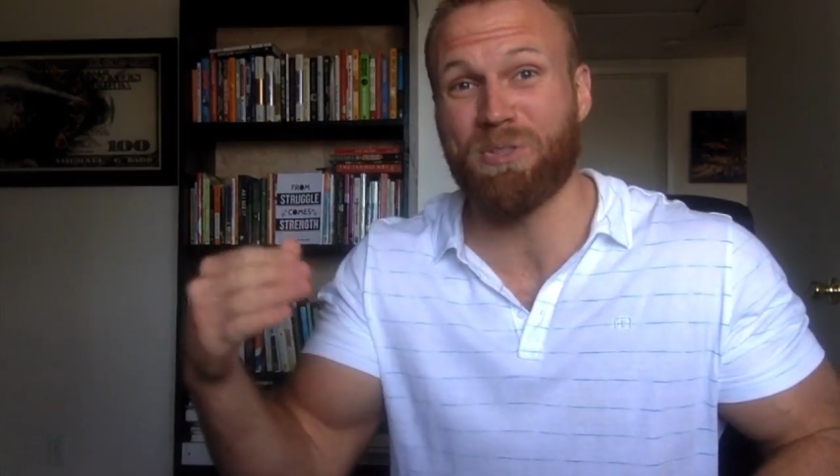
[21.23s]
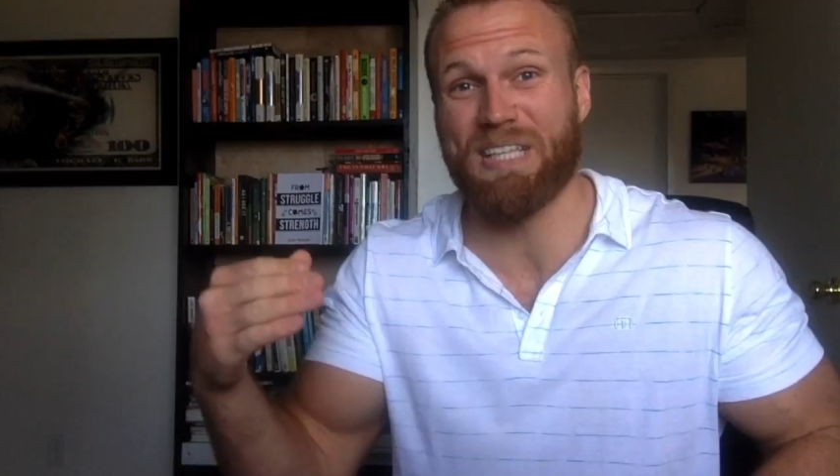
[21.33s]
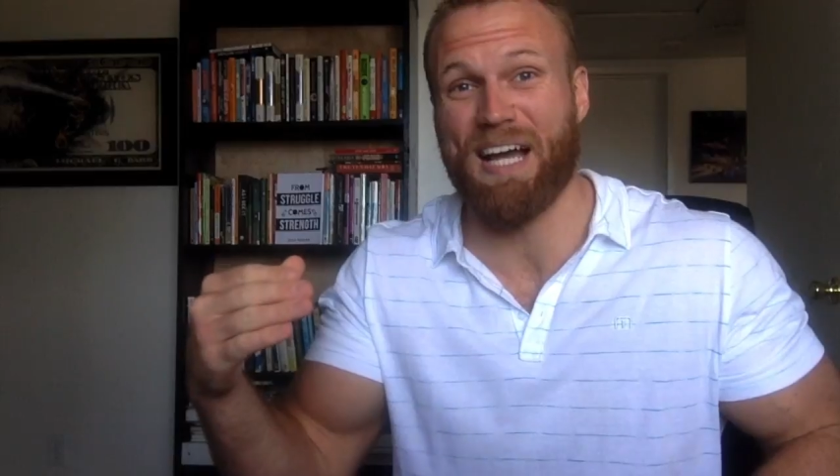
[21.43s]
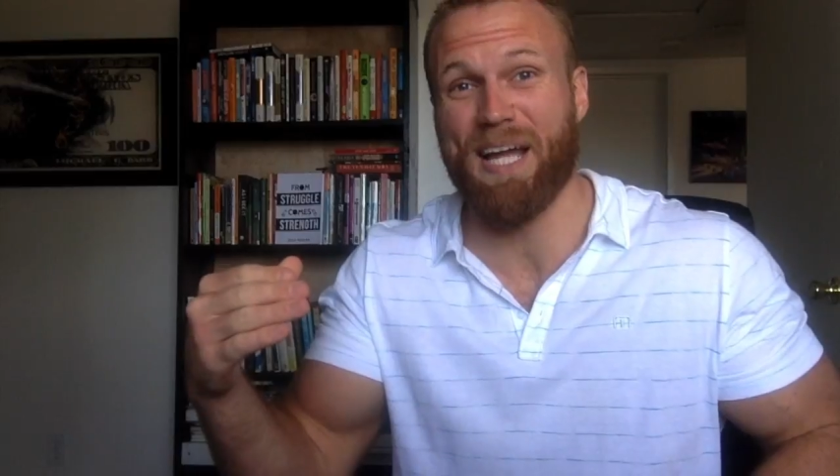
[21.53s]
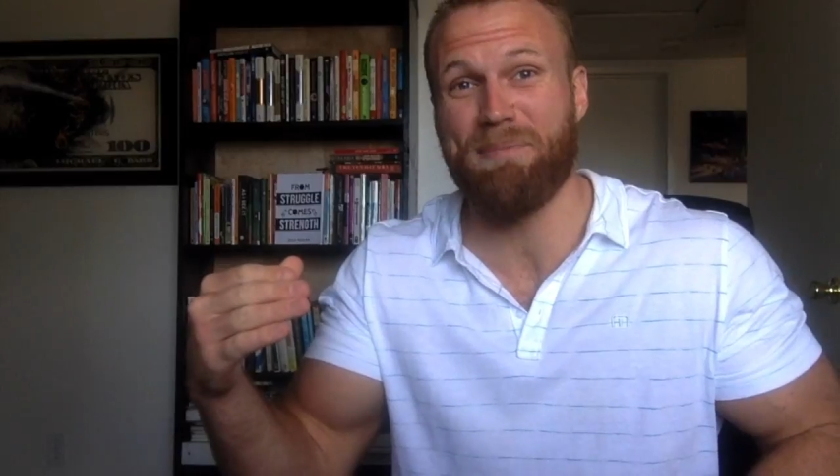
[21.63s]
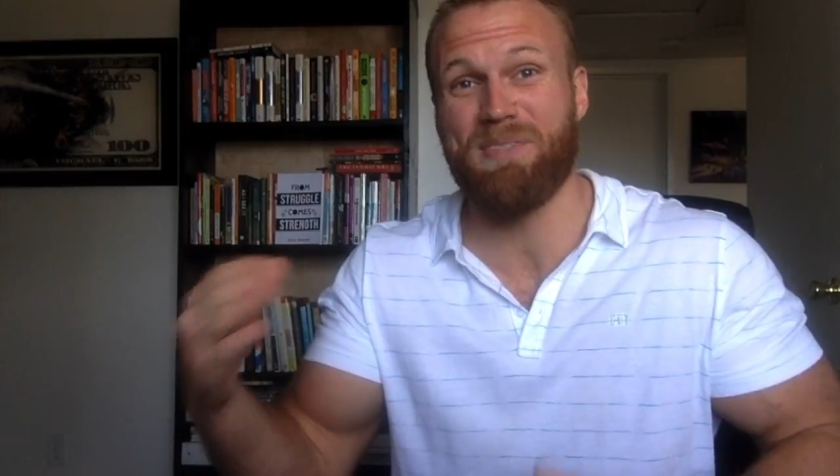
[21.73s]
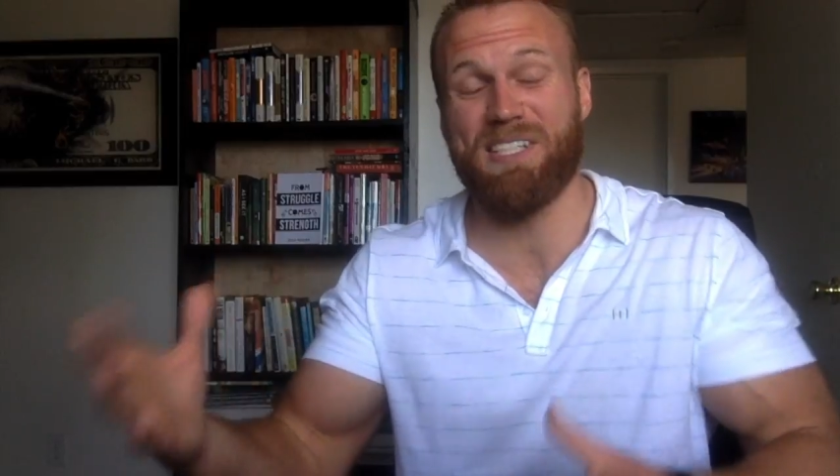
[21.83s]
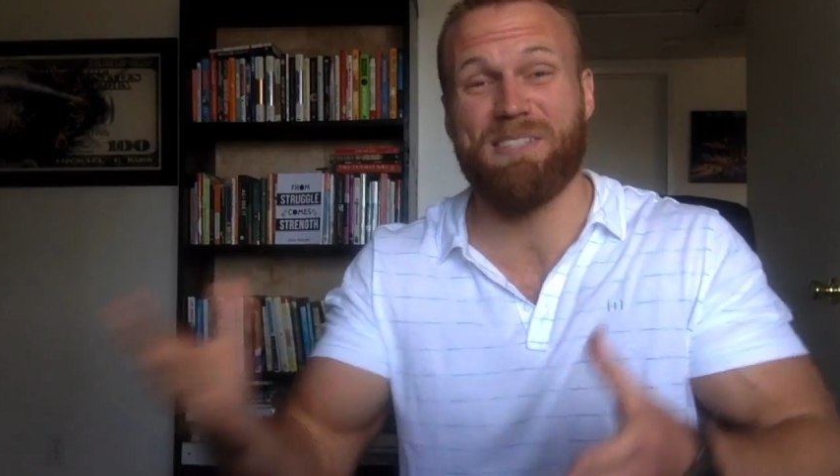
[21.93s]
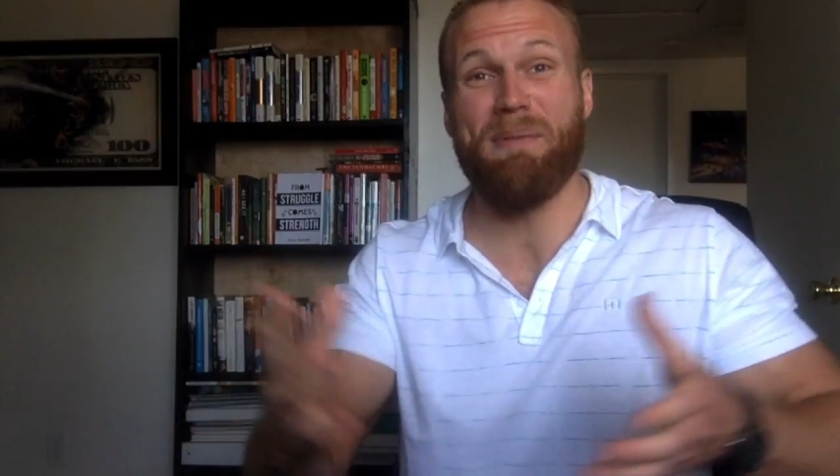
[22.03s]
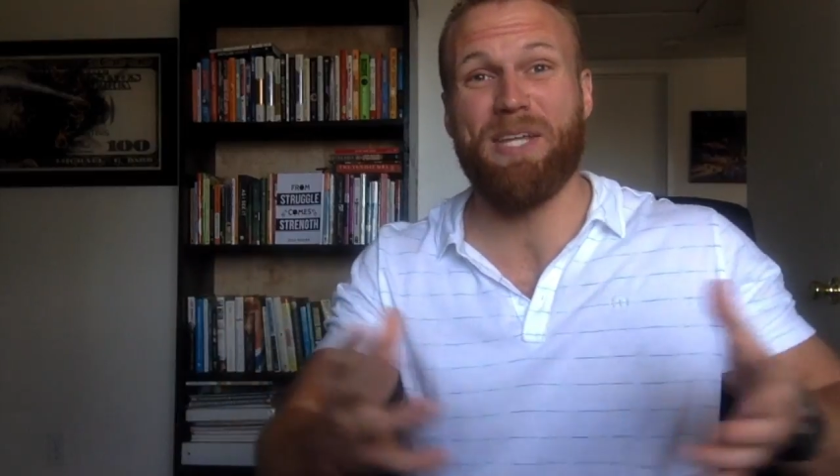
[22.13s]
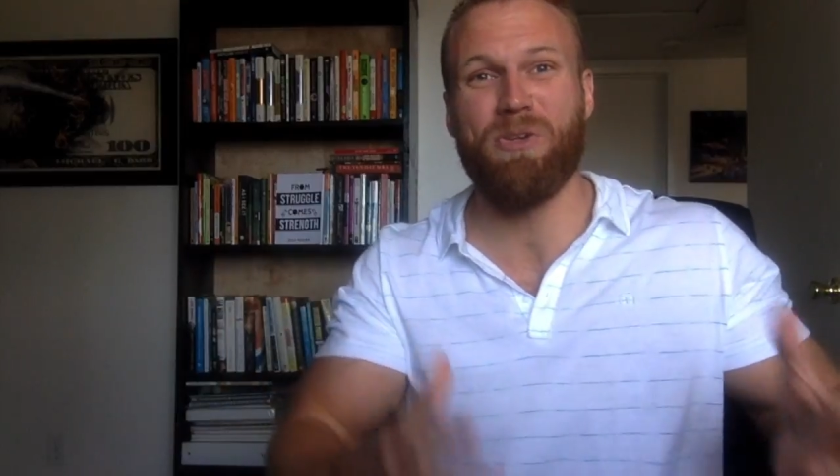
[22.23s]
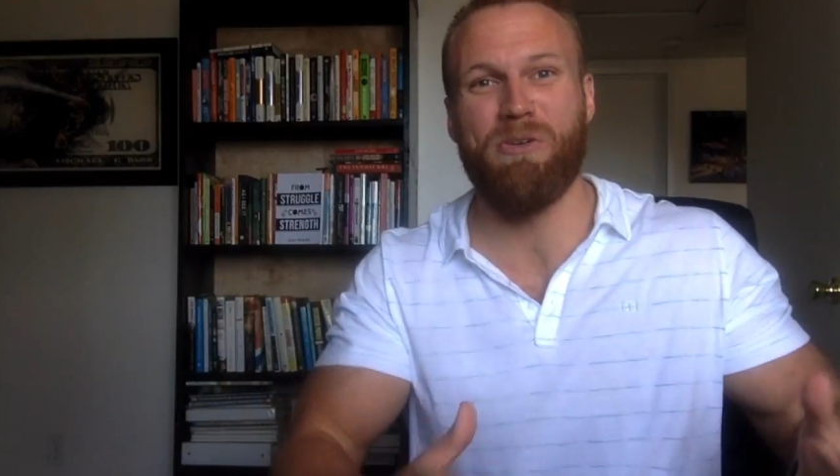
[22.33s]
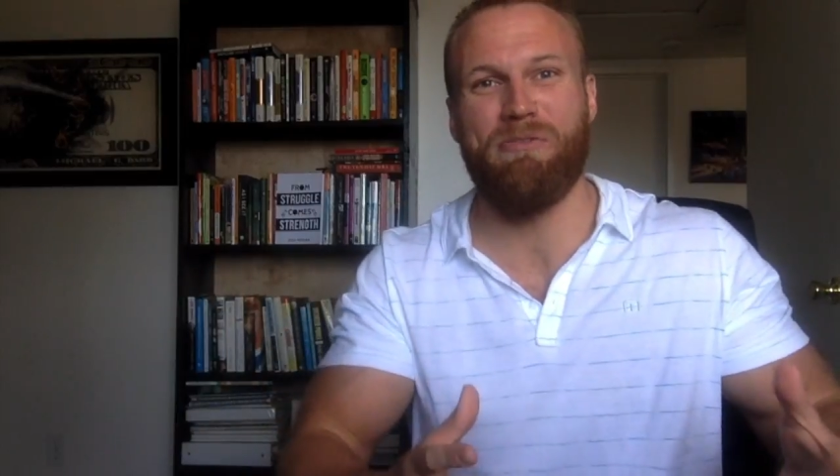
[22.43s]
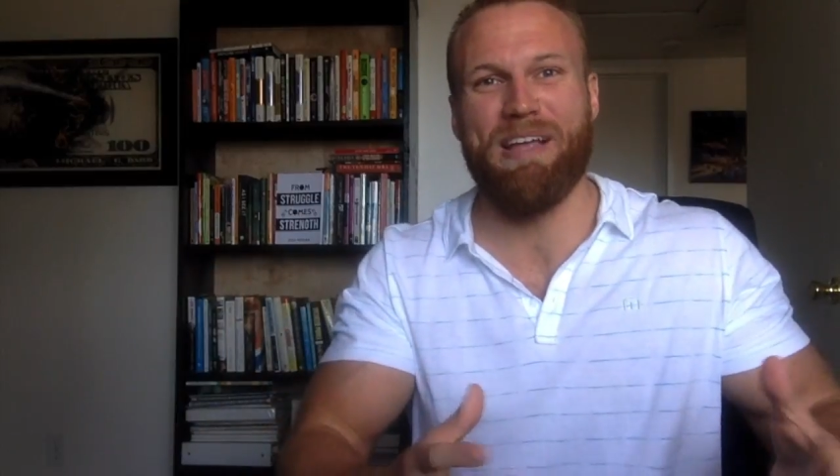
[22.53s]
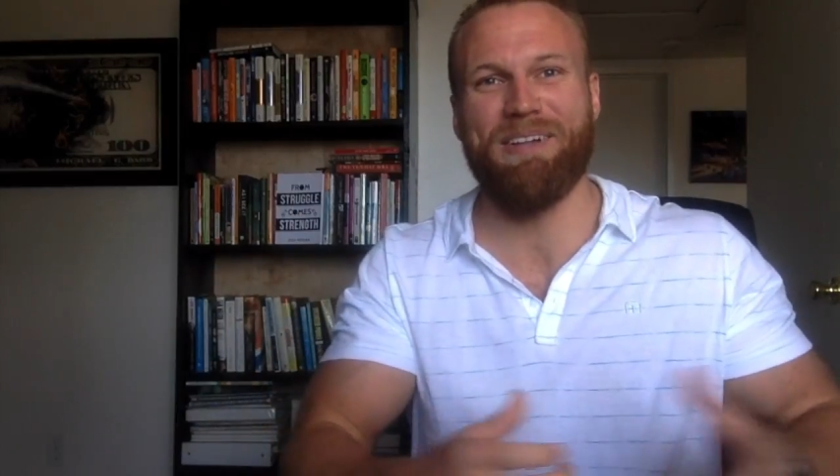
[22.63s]
times doesn't make you
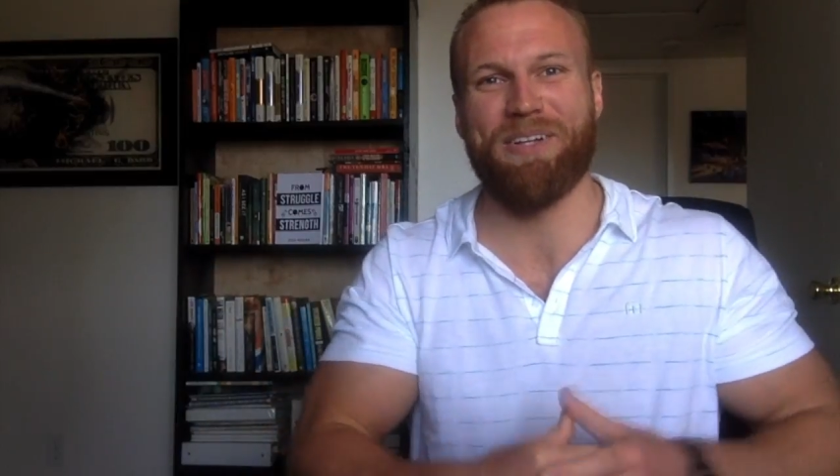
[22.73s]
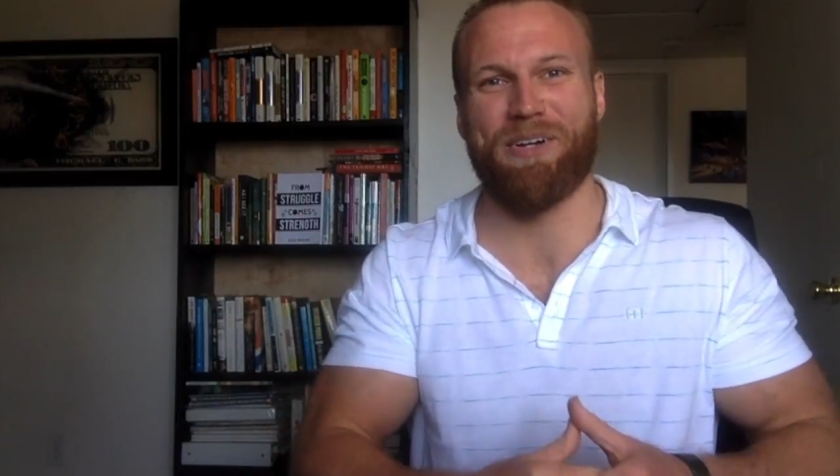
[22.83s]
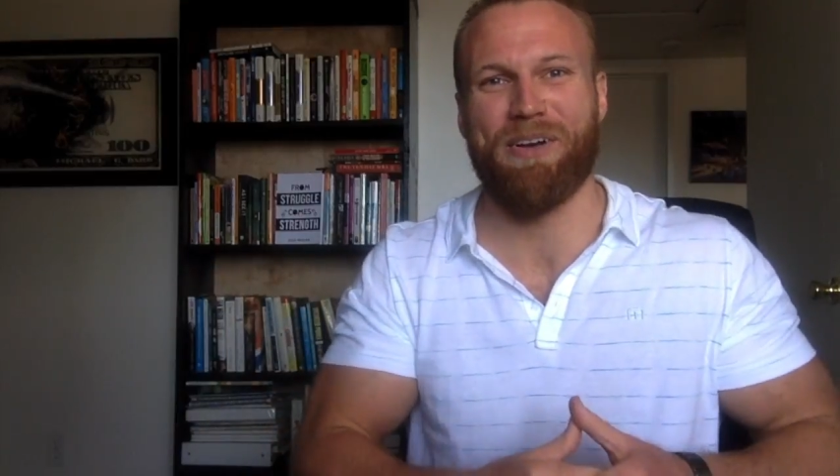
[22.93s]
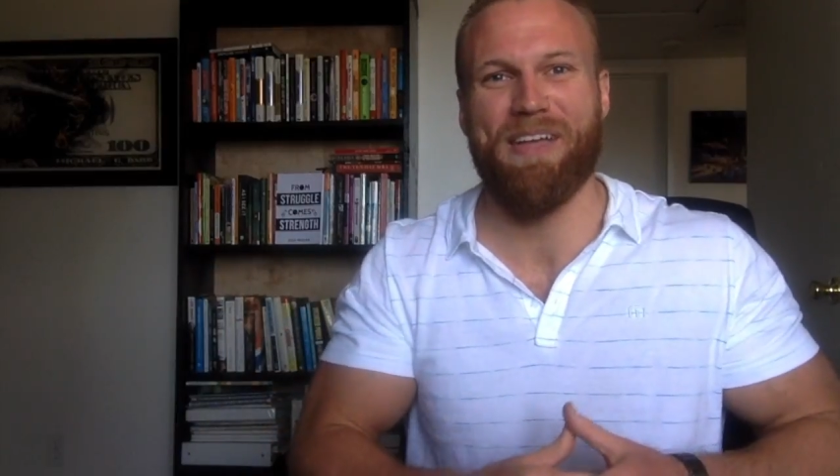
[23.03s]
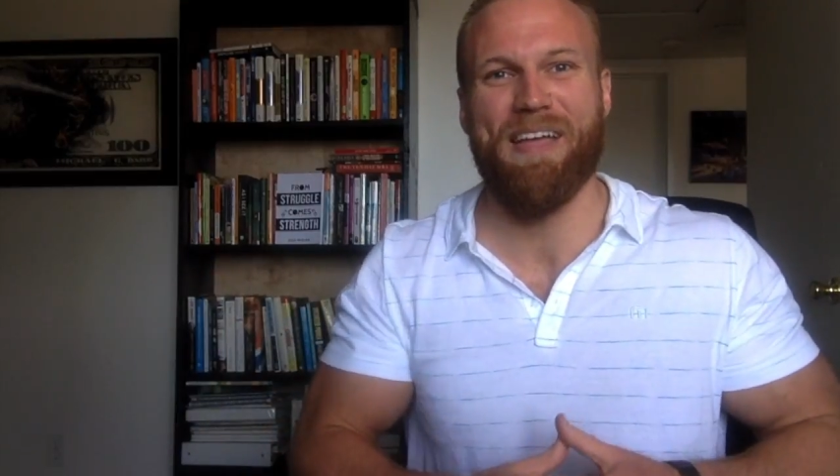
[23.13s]
a failure.